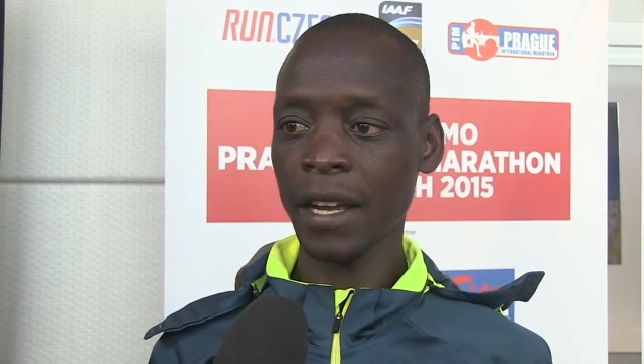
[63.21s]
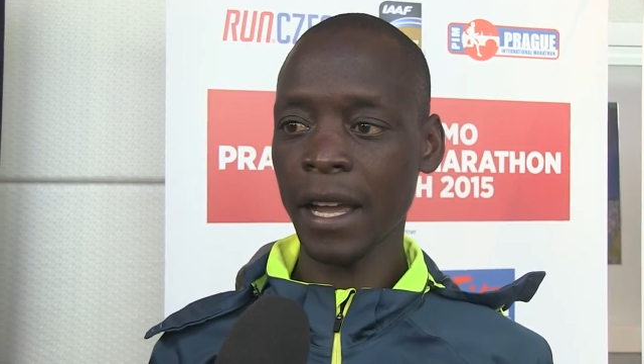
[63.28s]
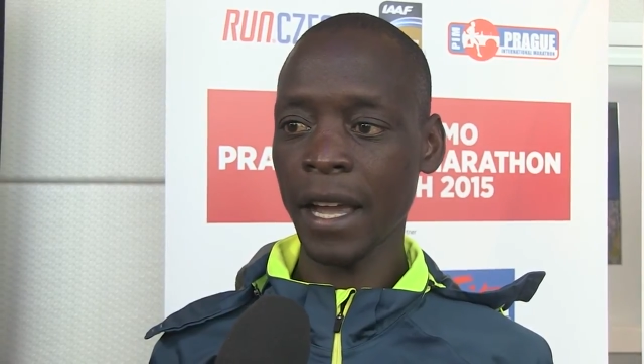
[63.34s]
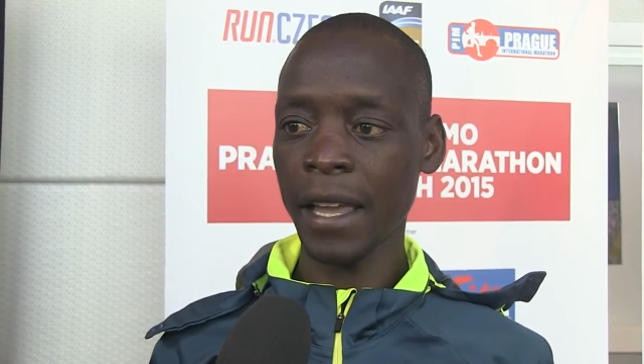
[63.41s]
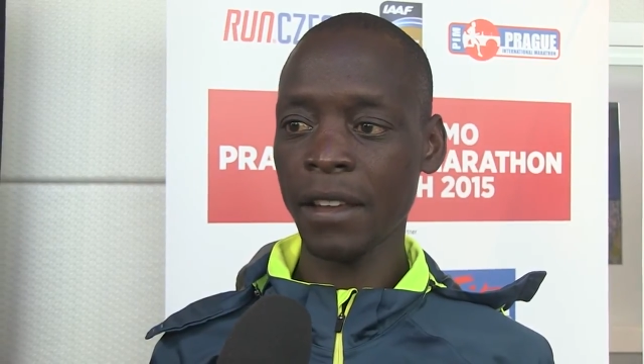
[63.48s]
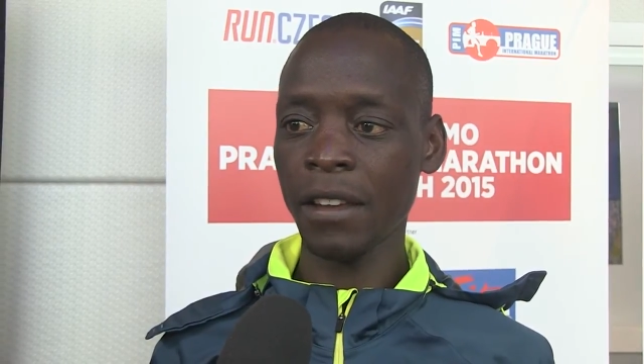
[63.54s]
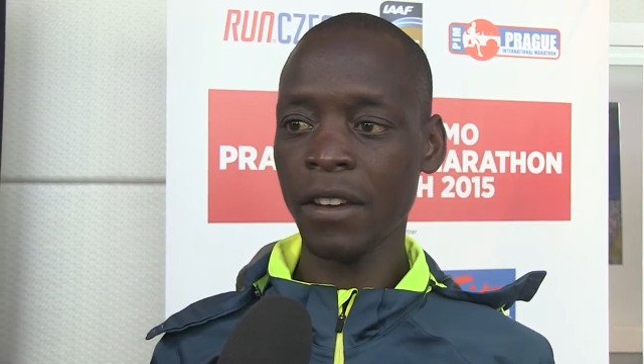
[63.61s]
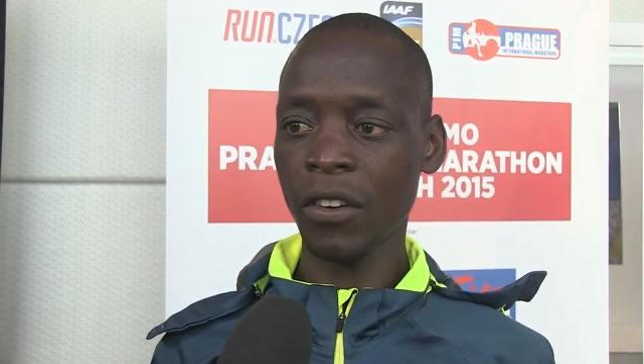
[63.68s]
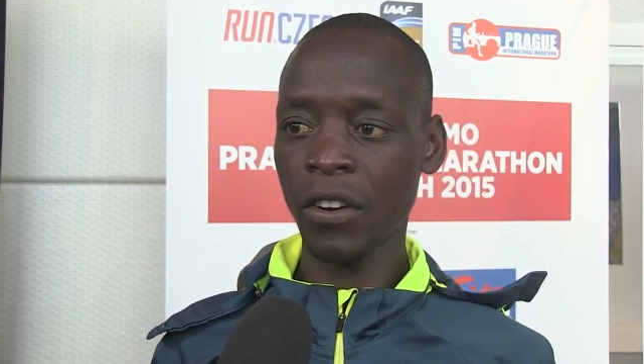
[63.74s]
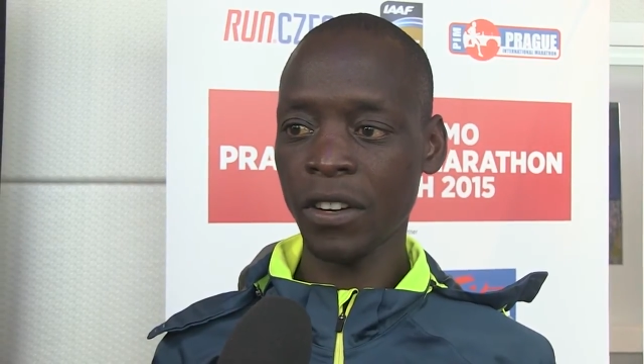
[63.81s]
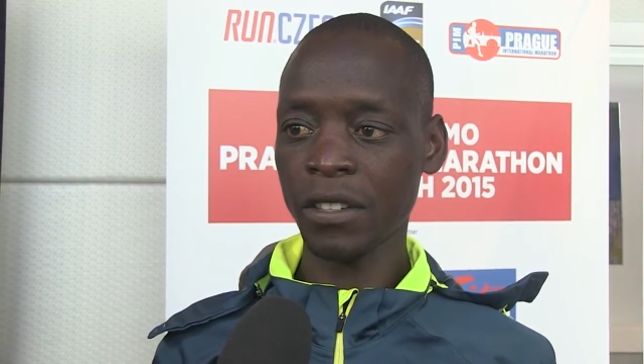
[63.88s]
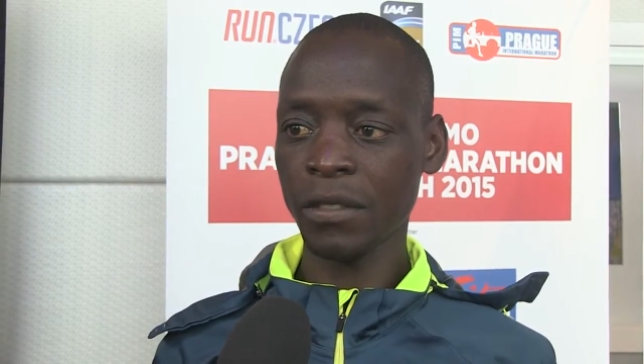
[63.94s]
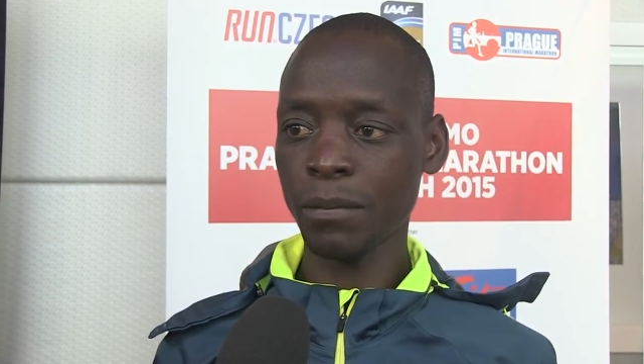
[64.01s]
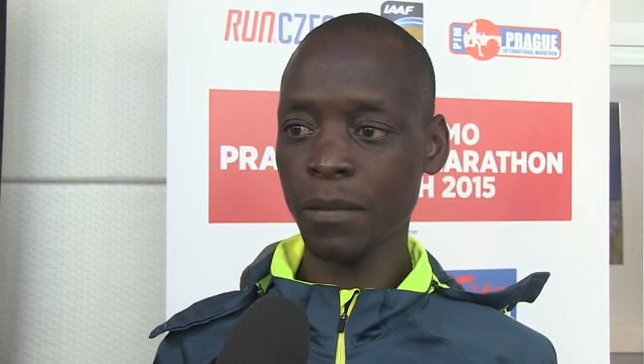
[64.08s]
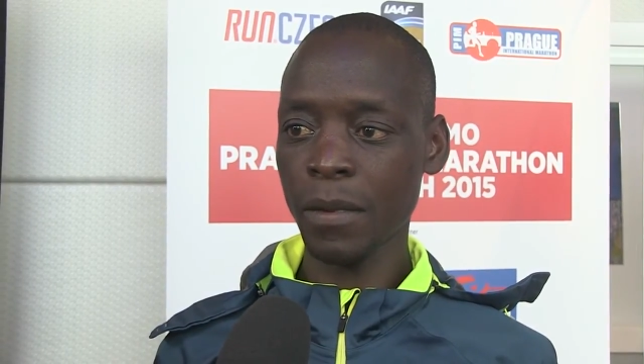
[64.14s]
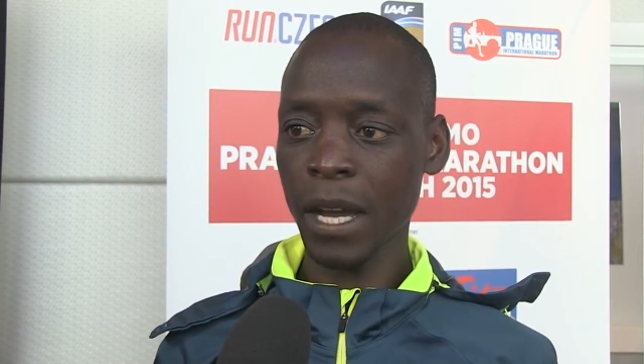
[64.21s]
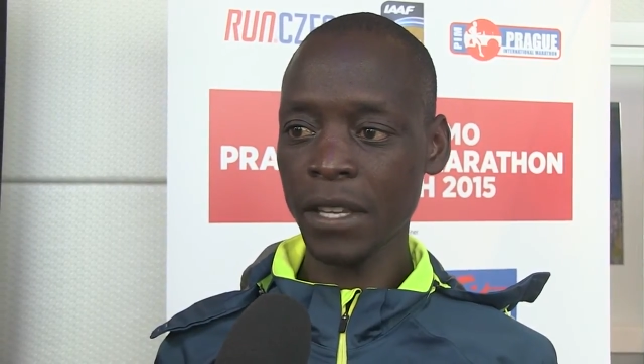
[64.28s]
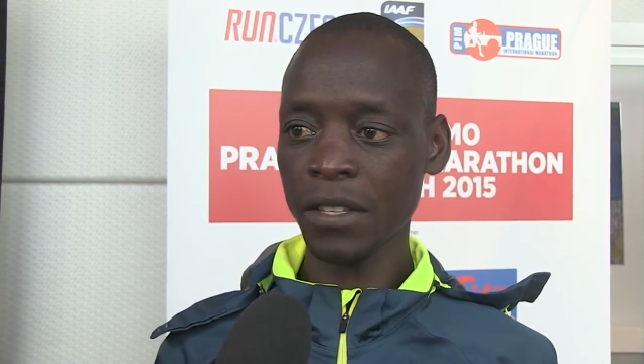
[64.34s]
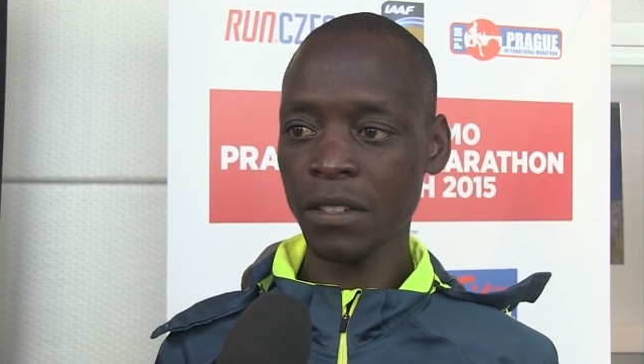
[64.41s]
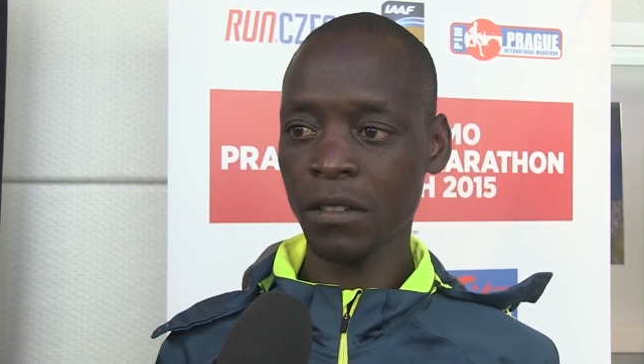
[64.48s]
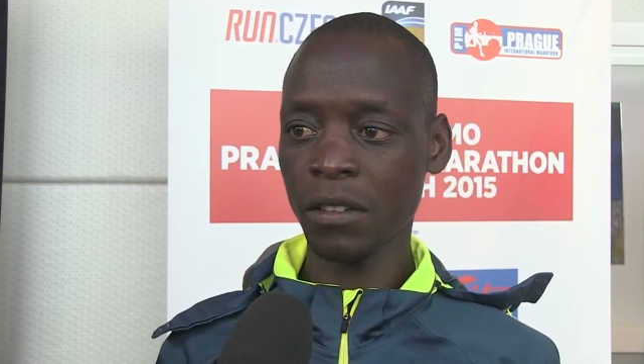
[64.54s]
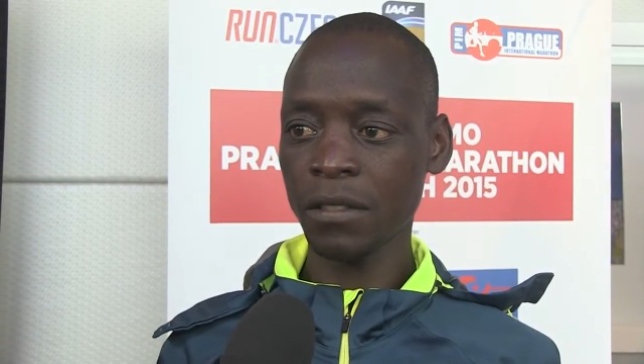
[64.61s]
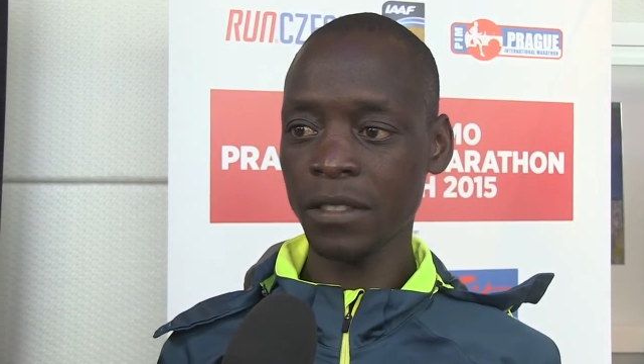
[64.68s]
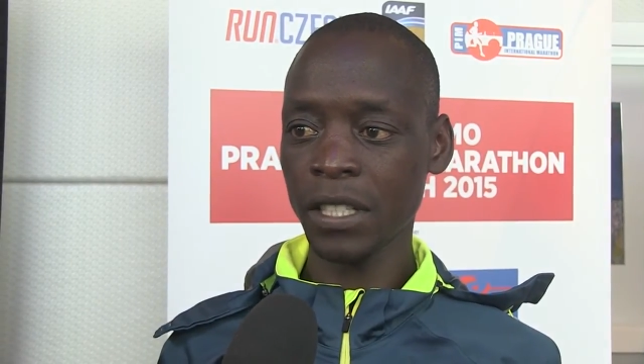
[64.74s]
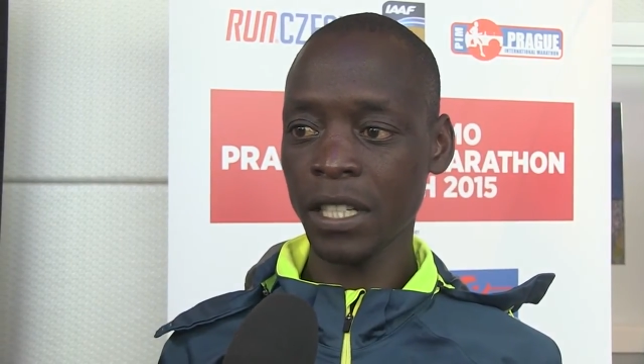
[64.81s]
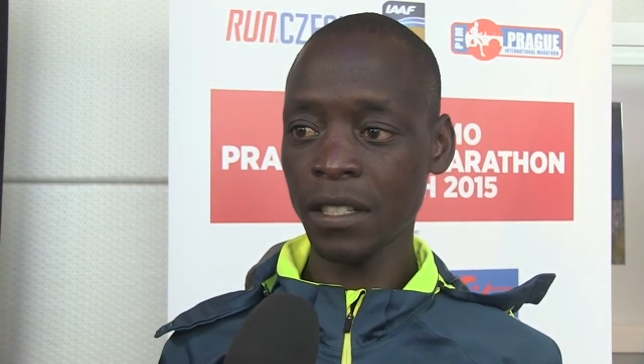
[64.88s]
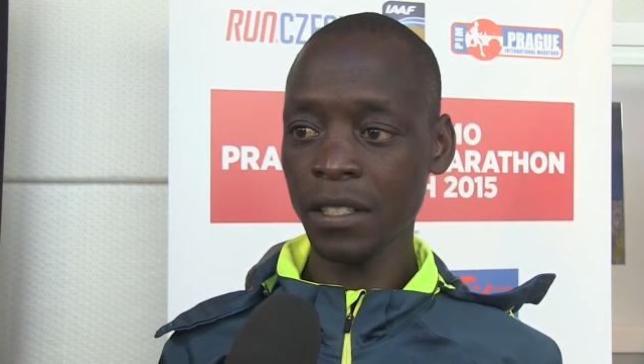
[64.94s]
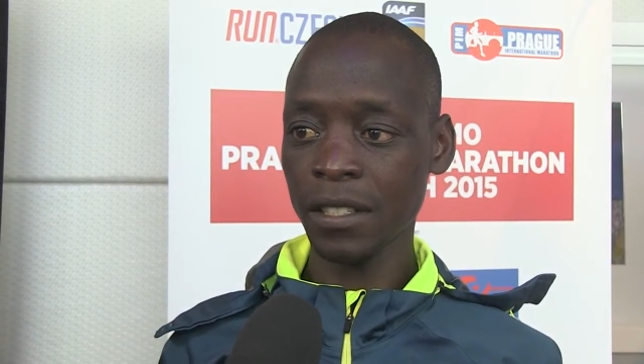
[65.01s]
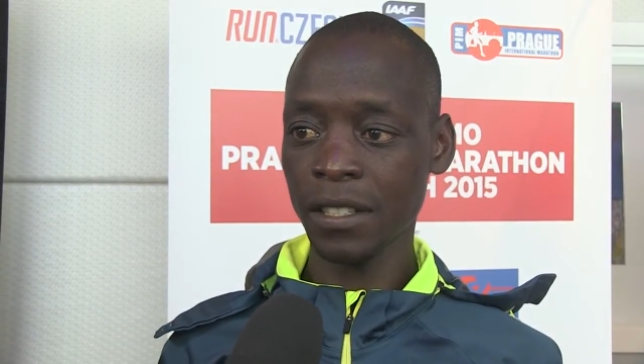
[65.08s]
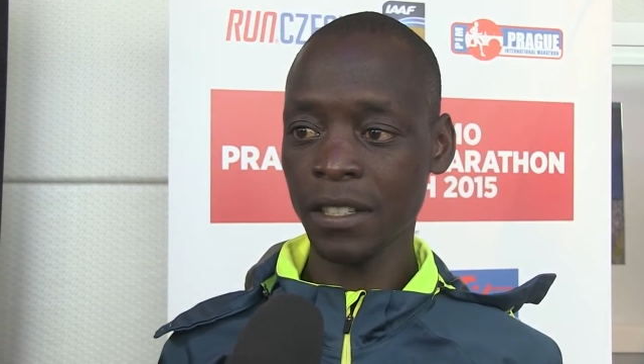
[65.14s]
I got much
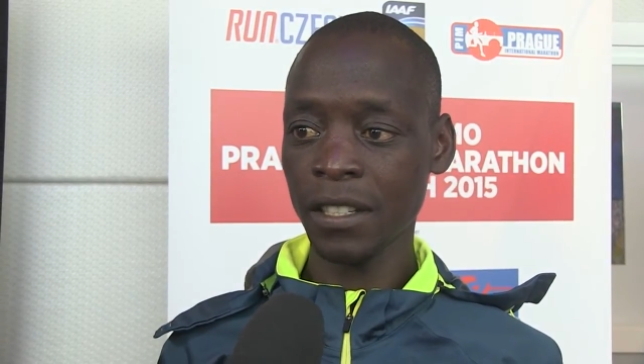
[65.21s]
confident,